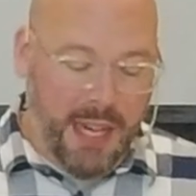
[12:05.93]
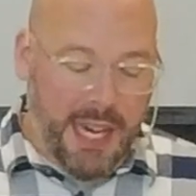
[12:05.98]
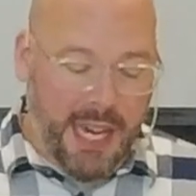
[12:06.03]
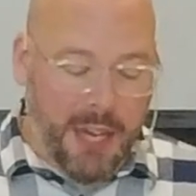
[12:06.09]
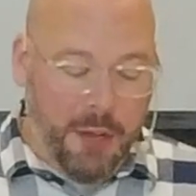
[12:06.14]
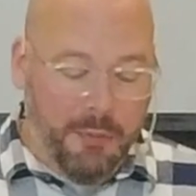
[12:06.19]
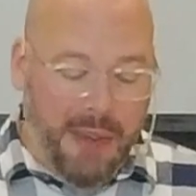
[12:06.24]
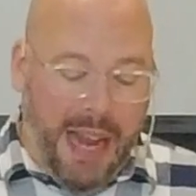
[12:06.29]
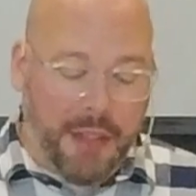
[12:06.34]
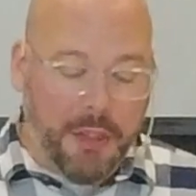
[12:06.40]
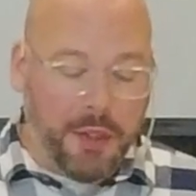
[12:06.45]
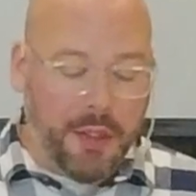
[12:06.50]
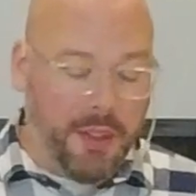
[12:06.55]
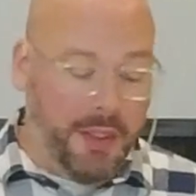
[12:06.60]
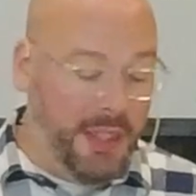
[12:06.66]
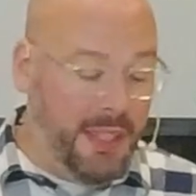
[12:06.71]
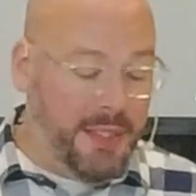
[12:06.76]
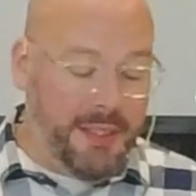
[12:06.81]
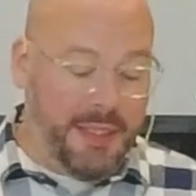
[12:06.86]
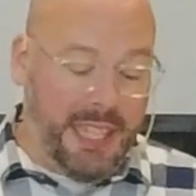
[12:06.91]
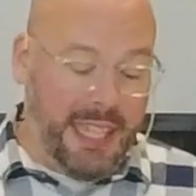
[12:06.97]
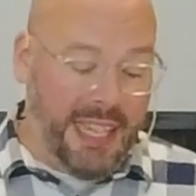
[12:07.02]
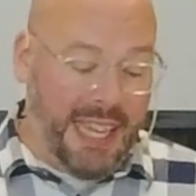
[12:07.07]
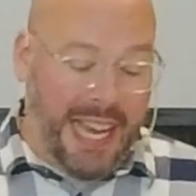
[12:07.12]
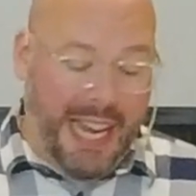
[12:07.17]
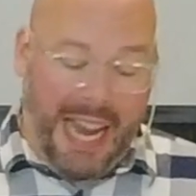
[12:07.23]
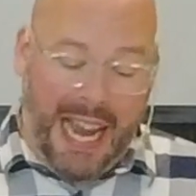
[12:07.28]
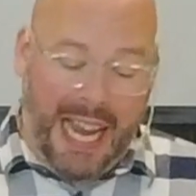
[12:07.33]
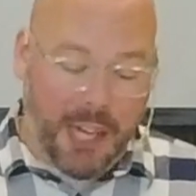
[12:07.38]
And rather than
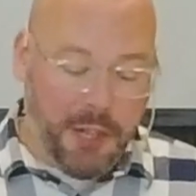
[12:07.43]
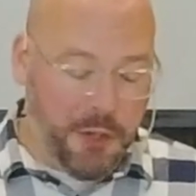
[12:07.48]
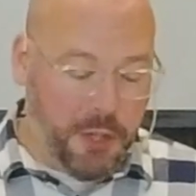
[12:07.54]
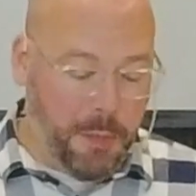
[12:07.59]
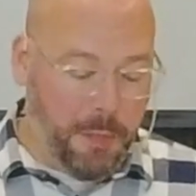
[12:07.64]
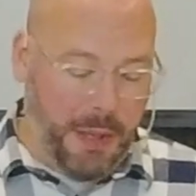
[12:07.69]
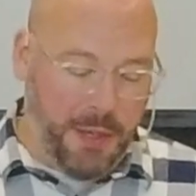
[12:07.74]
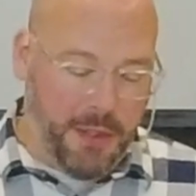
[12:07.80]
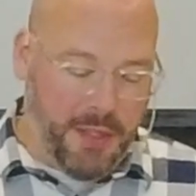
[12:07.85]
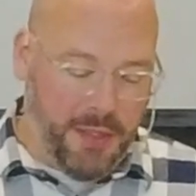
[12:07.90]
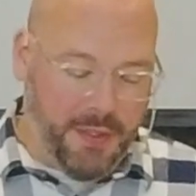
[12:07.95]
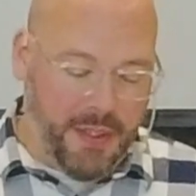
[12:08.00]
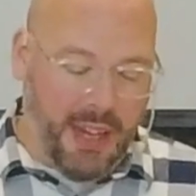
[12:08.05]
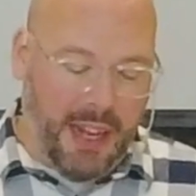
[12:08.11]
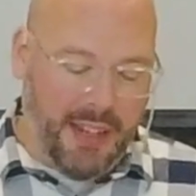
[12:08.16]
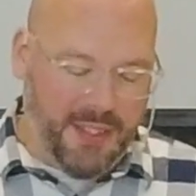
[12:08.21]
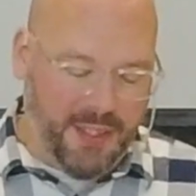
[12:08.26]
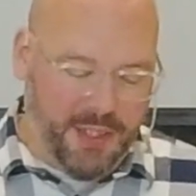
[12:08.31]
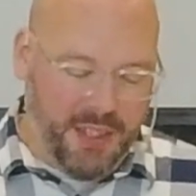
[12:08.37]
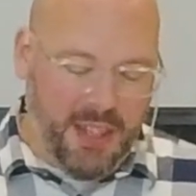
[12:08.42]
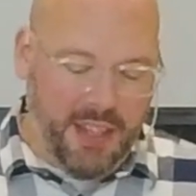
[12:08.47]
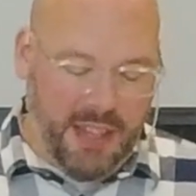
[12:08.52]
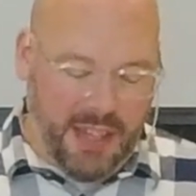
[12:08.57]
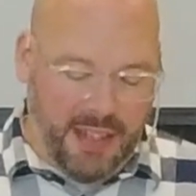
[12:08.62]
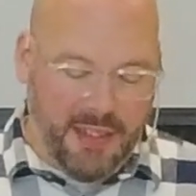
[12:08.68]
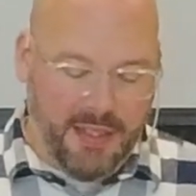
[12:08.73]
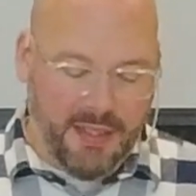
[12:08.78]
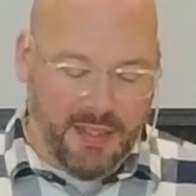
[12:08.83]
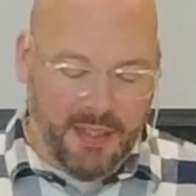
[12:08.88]
listing attributes of God's
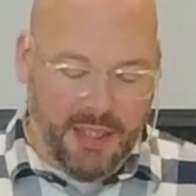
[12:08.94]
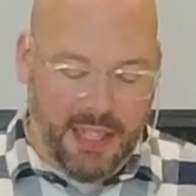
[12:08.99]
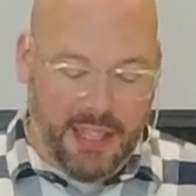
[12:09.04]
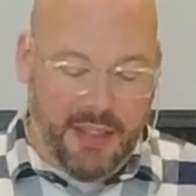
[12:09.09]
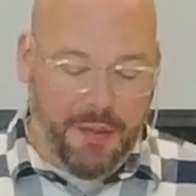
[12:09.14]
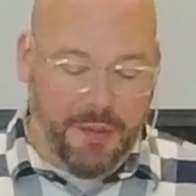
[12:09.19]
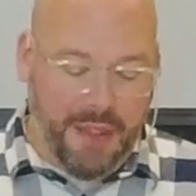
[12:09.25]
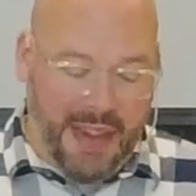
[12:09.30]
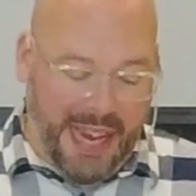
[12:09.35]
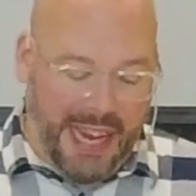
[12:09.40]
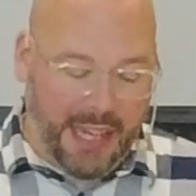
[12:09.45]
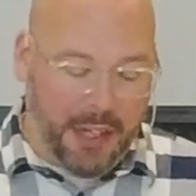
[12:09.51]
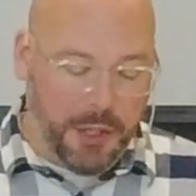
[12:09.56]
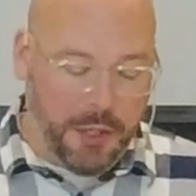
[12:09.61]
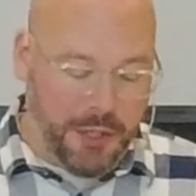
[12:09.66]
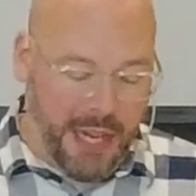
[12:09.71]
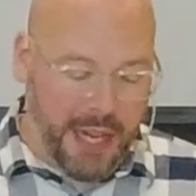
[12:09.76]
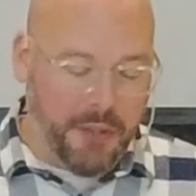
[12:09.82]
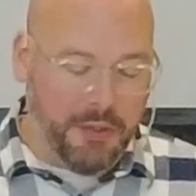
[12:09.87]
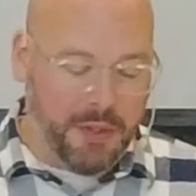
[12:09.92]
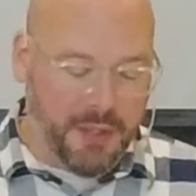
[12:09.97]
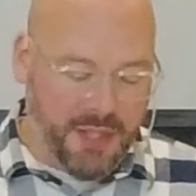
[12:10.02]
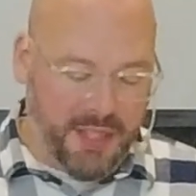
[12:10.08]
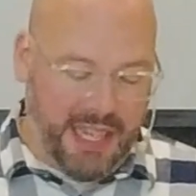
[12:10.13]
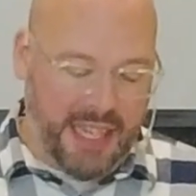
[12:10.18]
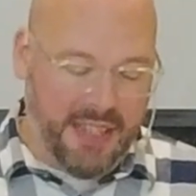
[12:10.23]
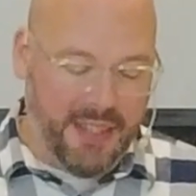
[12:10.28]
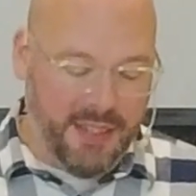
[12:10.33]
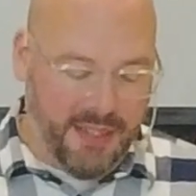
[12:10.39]
goodness in the vague or general
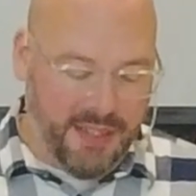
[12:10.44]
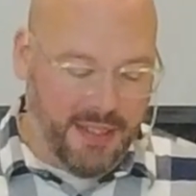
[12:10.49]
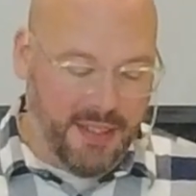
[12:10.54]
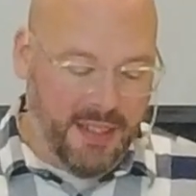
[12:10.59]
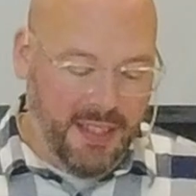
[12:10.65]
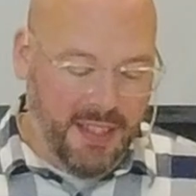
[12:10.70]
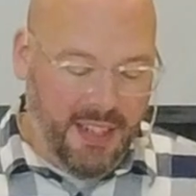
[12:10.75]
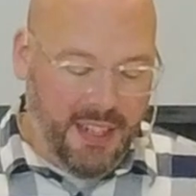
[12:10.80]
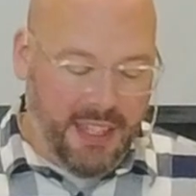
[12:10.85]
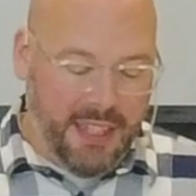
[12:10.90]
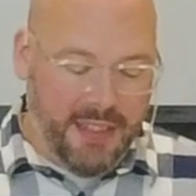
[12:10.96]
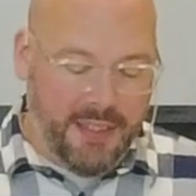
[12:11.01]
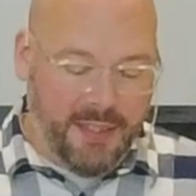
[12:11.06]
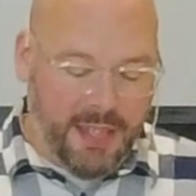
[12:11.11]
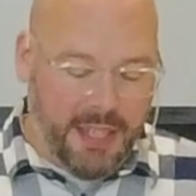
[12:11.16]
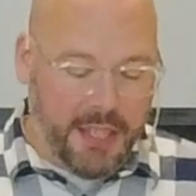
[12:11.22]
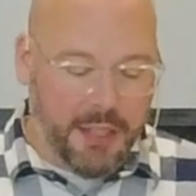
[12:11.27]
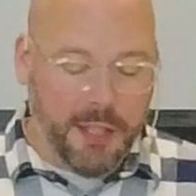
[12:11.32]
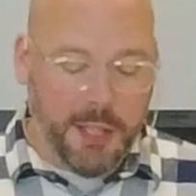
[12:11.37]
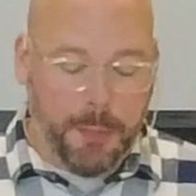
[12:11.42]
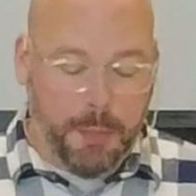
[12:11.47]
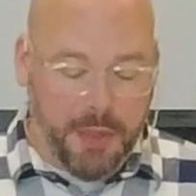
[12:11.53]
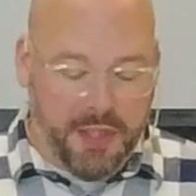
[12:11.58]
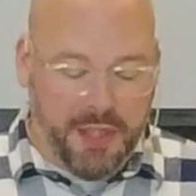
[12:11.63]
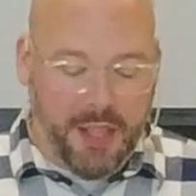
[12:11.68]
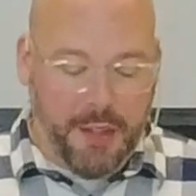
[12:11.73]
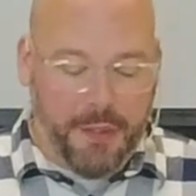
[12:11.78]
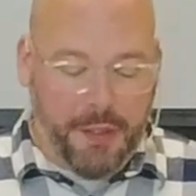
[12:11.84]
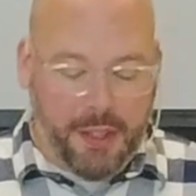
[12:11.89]
sense, consider
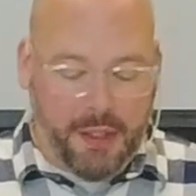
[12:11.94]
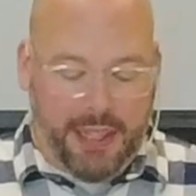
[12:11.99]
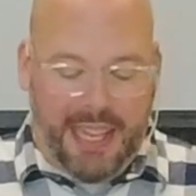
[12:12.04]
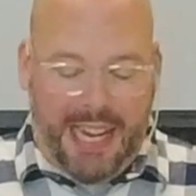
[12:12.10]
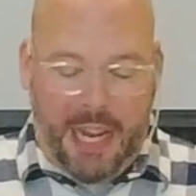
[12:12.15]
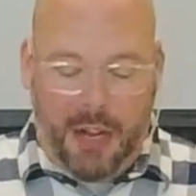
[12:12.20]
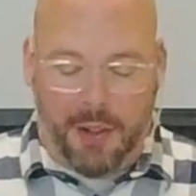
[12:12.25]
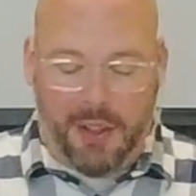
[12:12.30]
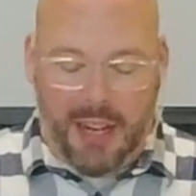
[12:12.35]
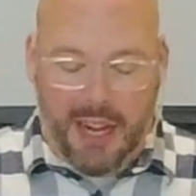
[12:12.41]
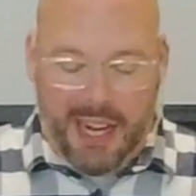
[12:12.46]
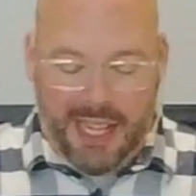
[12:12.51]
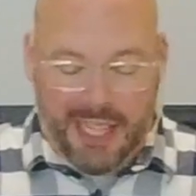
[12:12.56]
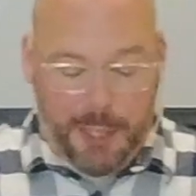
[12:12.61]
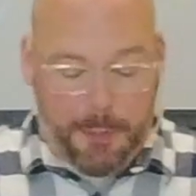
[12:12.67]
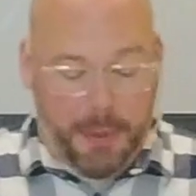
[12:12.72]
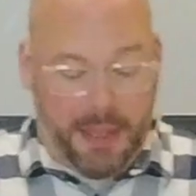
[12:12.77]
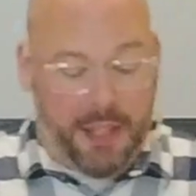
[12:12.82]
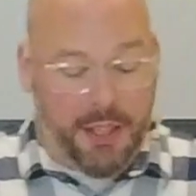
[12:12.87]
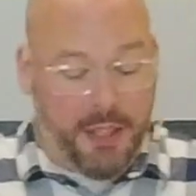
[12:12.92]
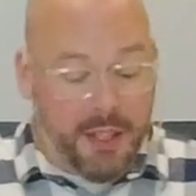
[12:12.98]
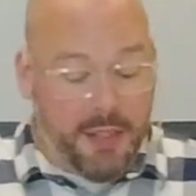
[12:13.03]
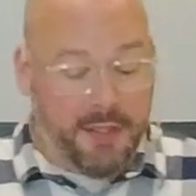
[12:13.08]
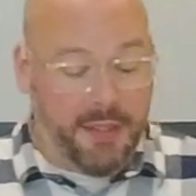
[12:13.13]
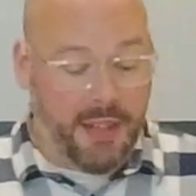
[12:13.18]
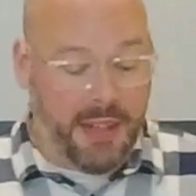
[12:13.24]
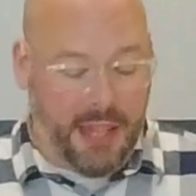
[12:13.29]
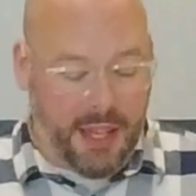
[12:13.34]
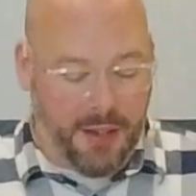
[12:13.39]
specifically how God has been good
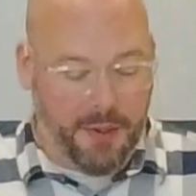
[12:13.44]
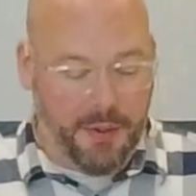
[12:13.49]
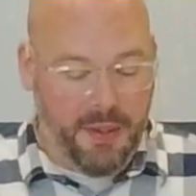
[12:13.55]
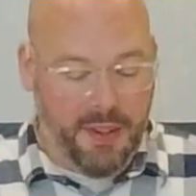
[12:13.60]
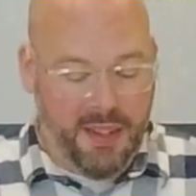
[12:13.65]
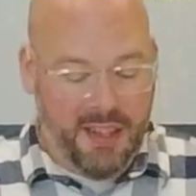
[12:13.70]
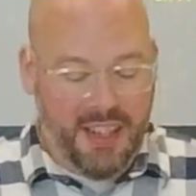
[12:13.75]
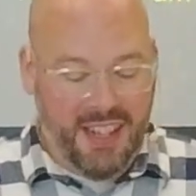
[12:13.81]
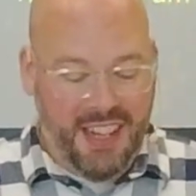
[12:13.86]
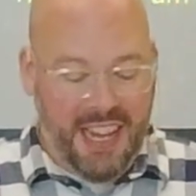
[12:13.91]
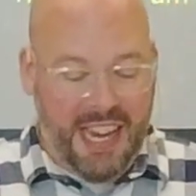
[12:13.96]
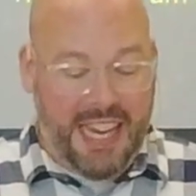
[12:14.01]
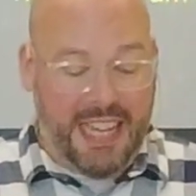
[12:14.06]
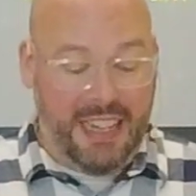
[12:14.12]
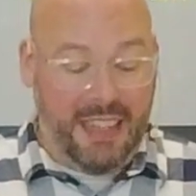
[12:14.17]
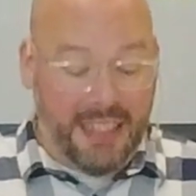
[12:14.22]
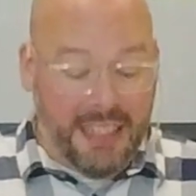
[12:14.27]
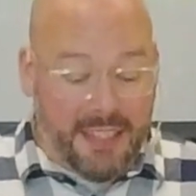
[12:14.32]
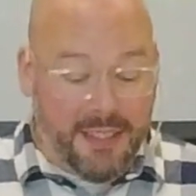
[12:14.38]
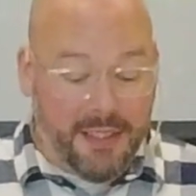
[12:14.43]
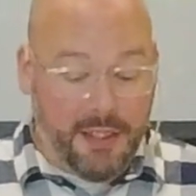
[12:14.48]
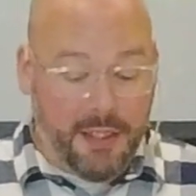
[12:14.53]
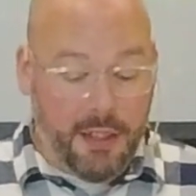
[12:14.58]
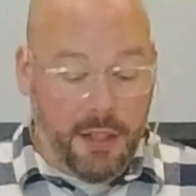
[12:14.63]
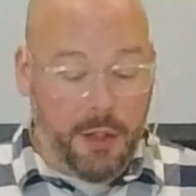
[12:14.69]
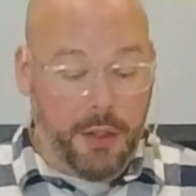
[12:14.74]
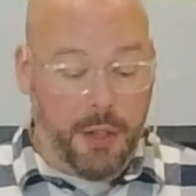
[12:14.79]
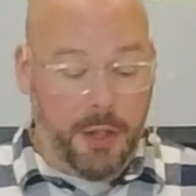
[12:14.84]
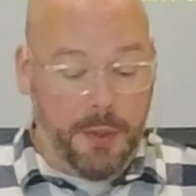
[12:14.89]
to you and list
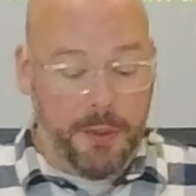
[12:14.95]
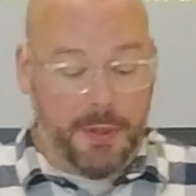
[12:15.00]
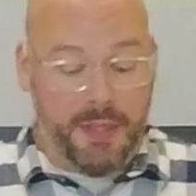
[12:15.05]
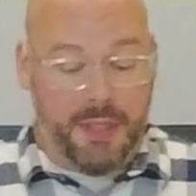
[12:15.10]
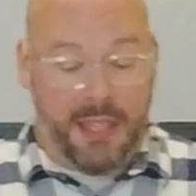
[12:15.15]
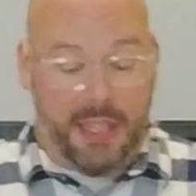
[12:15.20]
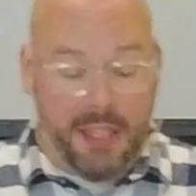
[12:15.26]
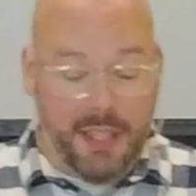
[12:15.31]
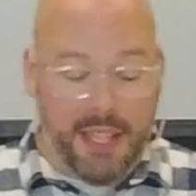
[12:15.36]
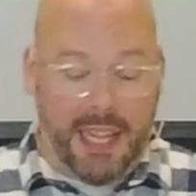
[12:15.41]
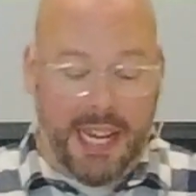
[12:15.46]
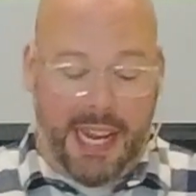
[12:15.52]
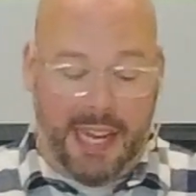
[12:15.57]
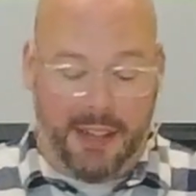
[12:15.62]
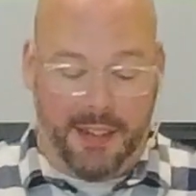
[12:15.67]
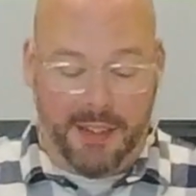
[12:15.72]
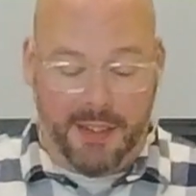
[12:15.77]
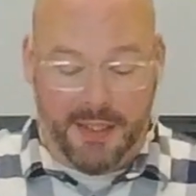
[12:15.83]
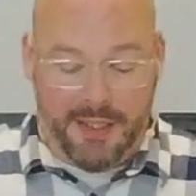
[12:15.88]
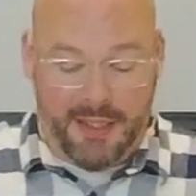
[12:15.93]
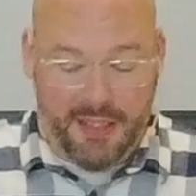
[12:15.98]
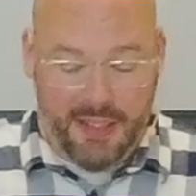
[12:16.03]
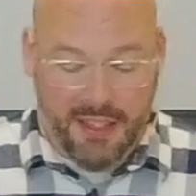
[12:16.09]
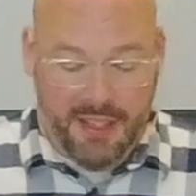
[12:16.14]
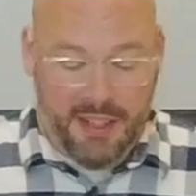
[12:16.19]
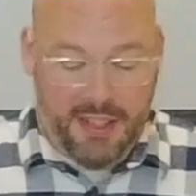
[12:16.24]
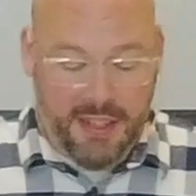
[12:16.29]
those indicators